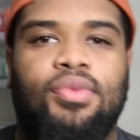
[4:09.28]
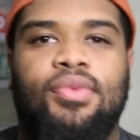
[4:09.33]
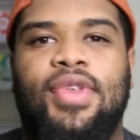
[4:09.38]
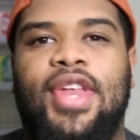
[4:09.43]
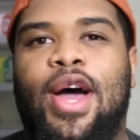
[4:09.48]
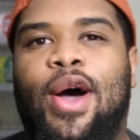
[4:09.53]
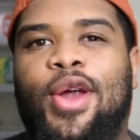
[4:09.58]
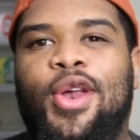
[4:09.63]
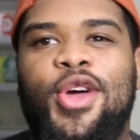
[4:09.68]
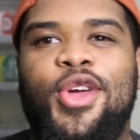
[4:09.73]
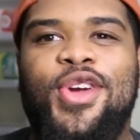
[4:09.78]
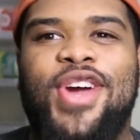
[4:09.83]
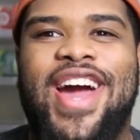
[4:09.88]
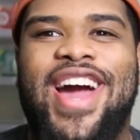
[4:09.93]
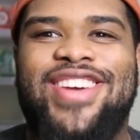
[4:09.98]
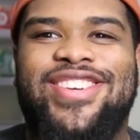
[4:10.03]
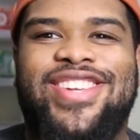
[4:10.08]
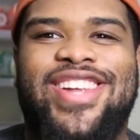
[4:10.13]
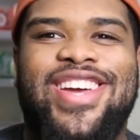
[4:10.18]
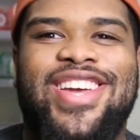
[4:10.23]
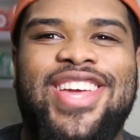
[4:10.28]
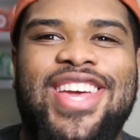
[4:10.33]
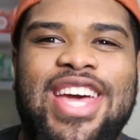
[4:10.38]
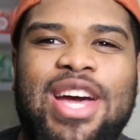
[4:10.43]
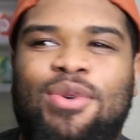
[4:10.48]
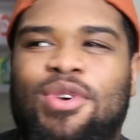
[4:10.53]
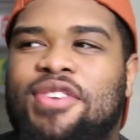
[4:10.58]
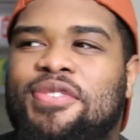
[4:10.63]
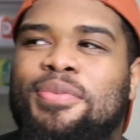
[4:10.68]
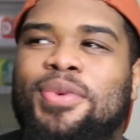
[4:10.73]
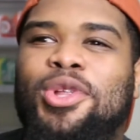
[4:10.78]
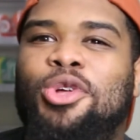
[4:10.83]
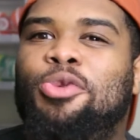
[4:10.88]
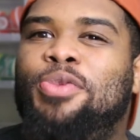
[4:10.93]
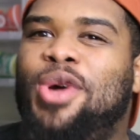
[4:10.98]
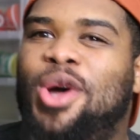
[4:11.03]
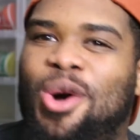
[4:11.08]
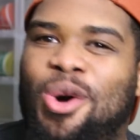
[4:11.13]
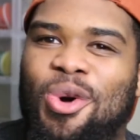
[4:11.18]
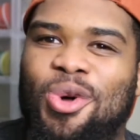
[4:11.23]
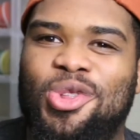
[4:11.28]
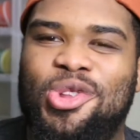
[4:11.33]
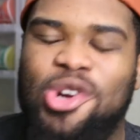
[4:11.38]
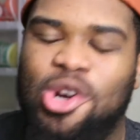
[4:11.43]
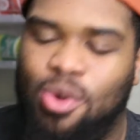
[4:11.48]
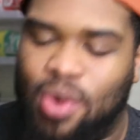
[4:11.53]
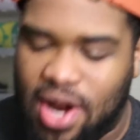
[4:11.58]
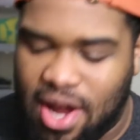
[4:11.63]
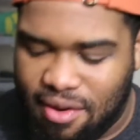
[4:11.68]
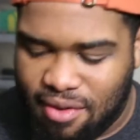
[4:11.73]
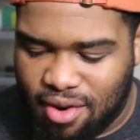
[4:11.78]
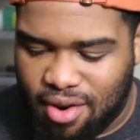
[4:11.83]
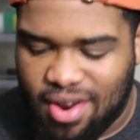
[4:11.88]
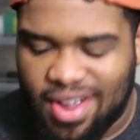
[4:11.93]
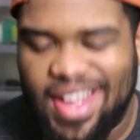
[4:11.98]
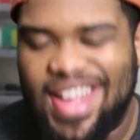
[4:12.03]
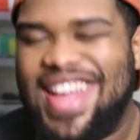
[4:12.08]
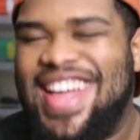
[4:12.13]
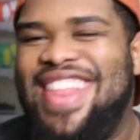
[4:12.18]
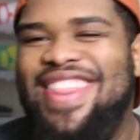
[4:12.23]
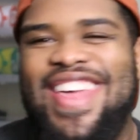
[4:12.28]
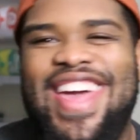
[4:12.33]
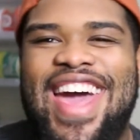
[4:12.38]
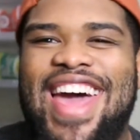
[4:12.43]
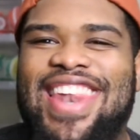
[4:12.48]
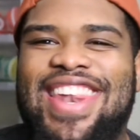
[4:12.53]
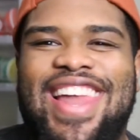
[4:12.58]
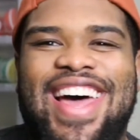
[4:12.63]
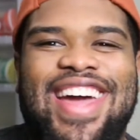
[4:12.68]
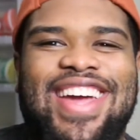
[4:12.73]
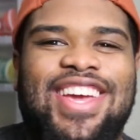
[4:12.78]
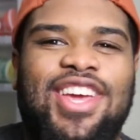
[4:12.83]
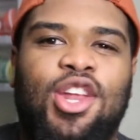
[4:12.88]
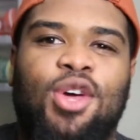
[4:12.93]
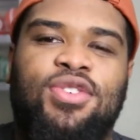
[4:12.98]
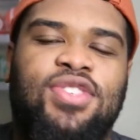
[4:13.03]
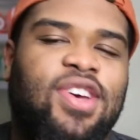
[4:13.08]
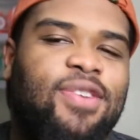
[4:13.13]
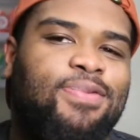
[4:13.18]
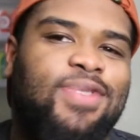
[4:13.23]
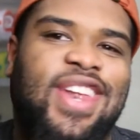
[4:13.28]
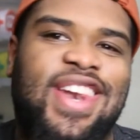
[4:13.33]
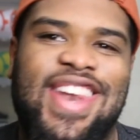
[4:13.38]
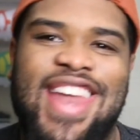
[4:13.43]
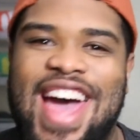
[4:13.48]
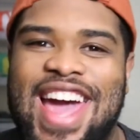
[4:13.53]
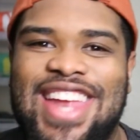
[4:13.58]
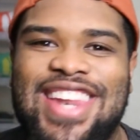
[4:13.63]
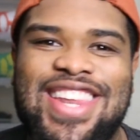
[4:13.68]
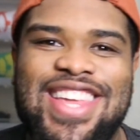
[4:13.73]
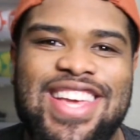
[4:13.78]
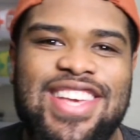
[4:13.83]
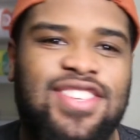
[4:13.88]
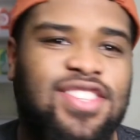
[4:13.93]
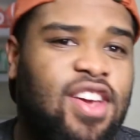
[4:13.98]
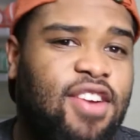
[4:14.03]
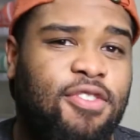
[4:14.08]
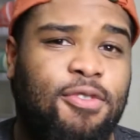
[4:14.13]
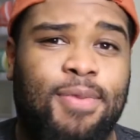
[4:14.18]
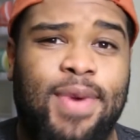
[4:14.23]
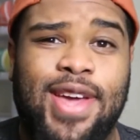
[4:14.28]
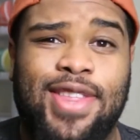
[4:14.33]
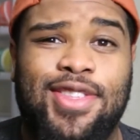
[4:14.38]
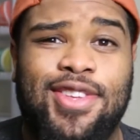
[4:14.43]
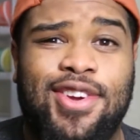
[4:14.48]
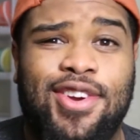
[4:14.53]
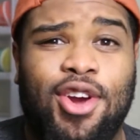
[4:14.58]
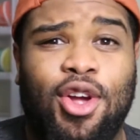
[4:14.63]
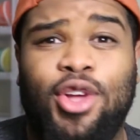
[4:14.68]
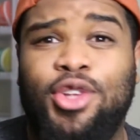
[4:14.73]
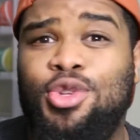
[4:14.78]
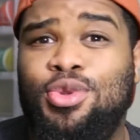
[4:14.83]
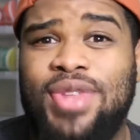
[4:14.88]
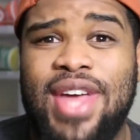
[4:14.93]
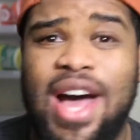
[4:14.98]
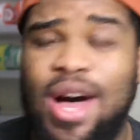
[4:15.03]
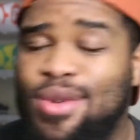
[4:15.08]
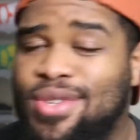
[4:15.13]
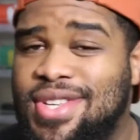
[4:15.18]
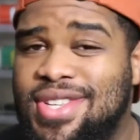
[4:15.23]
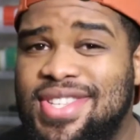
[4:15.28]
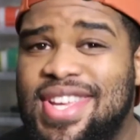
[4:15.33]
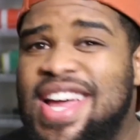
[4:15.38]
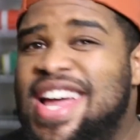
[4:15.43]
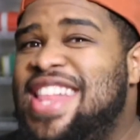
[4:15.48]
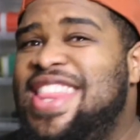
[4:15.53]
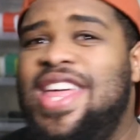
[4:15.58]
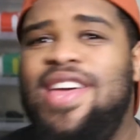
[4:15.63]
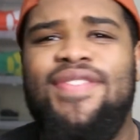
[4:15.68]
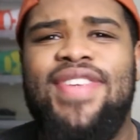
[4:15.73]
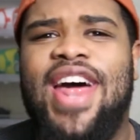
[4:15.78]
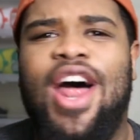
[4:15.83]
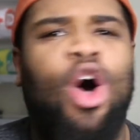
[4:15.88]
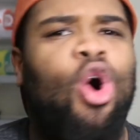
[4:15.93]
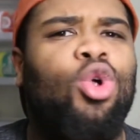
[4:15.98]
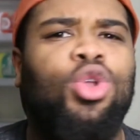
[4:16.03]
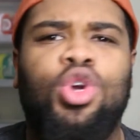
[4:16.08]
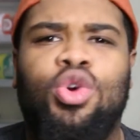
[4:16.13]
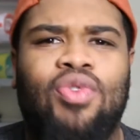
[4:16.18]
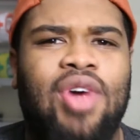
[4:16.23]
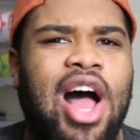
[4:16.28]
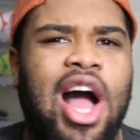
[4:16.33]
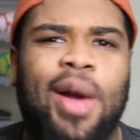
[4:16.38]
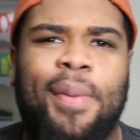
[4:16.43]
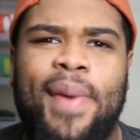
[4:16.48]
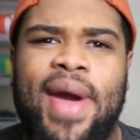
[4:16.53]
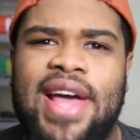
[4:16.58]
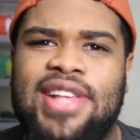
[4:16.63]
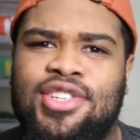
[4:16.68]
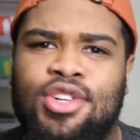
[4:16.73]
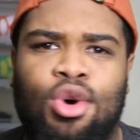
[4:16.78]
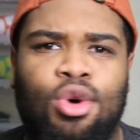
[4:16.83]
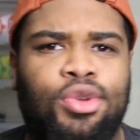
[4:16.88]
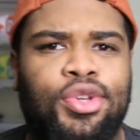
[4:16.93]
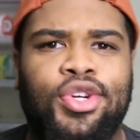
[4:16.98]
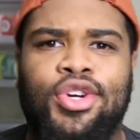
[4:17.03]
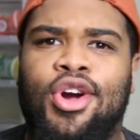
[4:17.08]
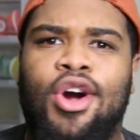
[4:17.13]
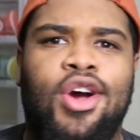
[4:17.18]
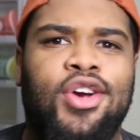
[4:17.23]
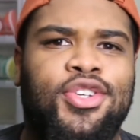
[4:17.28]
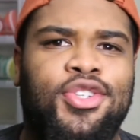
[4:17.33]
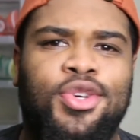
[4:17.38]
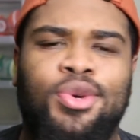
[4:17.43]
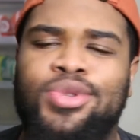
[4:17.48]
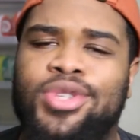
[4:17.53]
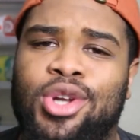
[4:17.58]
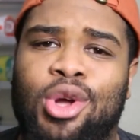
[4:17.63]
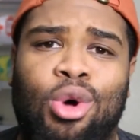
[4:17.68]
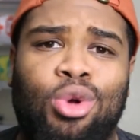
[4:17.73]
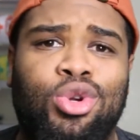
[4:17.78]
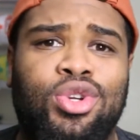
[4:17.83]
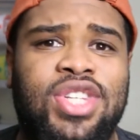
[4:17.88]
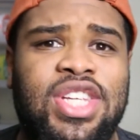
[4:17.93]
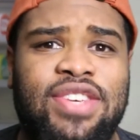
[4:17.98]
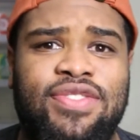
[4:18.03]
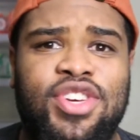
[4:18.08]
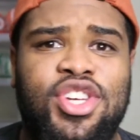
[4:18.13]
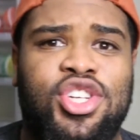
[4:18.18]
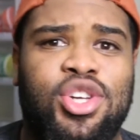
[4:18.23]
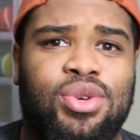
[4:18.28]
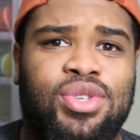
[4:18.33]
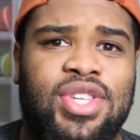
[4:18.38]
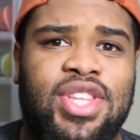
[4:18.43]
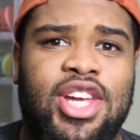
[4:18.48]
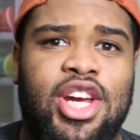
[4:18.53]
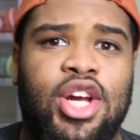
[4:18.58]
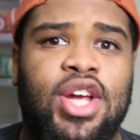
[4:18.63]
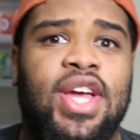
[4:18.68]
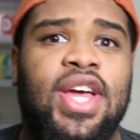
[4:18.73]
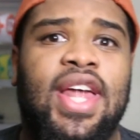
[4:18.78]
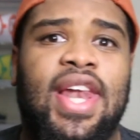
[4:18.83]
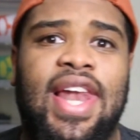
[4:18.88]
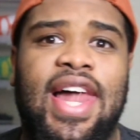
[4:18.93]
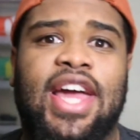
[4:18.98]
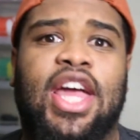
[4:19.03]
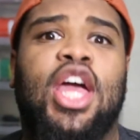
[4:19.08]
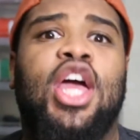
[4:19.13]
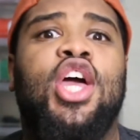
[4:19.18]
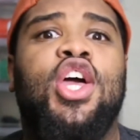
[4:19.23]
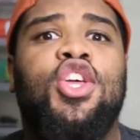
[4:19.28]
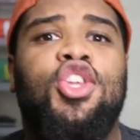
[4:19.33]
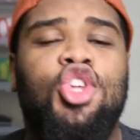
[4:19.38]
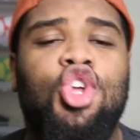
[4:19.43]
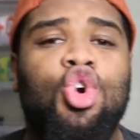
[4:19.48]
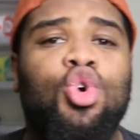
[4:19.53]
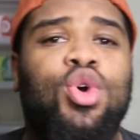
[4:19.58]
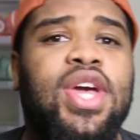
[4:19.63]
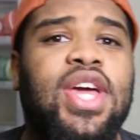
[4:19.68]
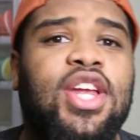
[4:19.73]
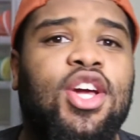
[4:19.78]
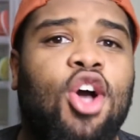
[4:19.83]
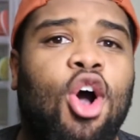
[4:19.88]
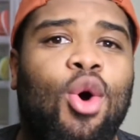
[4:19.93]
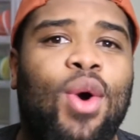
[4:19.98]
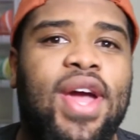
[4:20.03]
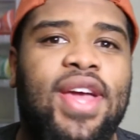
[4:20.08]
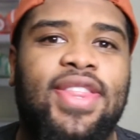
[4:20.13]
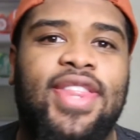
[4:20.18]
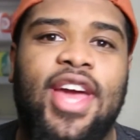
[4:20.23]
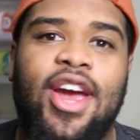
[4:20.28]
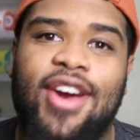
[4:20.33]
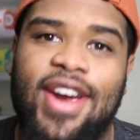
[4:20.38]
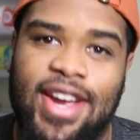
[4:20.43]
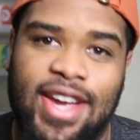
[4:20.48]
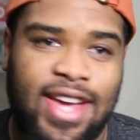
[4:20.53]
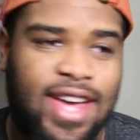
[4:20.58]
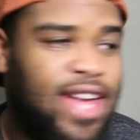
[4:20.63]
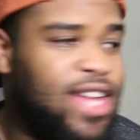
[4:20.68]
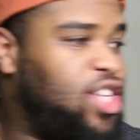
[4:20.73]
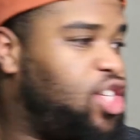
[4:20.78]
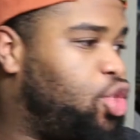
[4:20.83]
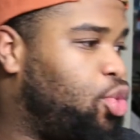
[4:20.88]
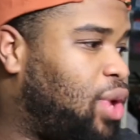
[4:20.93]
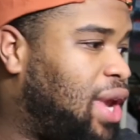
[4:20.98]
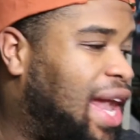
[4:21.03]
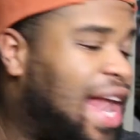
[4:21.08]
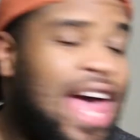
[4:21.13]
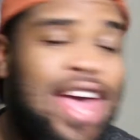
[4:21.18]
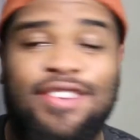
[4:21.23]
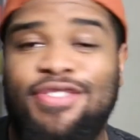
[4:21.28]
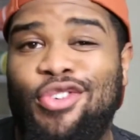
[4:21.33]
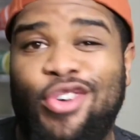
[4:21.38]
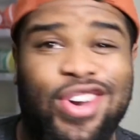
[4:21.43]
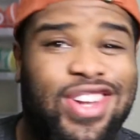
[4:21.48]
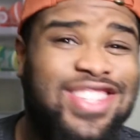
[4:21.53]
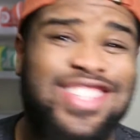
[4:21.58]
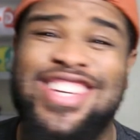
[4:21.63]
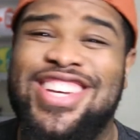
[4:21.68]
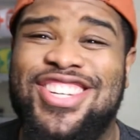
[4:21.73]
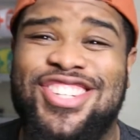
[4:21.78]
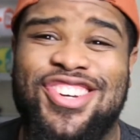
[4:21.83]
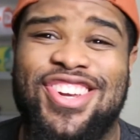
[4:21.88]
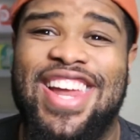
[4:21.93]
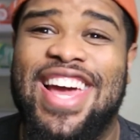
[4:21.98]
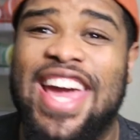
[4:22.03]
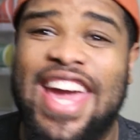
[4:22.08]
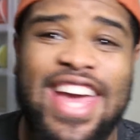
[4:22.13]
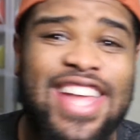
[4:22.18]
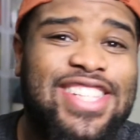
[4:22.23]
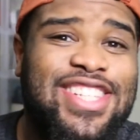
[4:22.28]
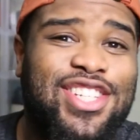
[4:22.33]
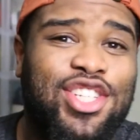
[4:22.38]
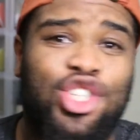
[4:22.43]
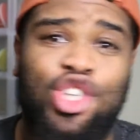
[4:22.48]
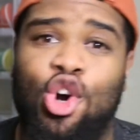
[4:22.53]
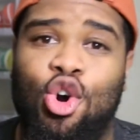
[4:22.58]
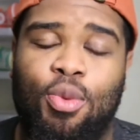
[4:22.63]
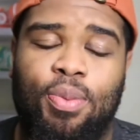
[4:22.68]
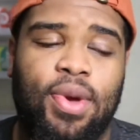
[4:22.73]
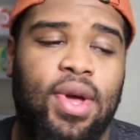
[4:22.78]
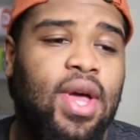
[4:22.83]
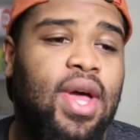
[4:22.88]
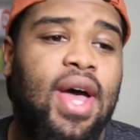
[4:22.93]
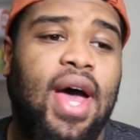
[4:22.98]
Now, I know you guys are like, yeah, what if I'm a little bit older or whatever? They had, like, you know, stuff from the 90s, stuff from, like, the early 2000s. They even had older rock bands and older cartoons and older TV shows in there. Like, you can go in there and get your life on a t-shirt. Like, it's dope.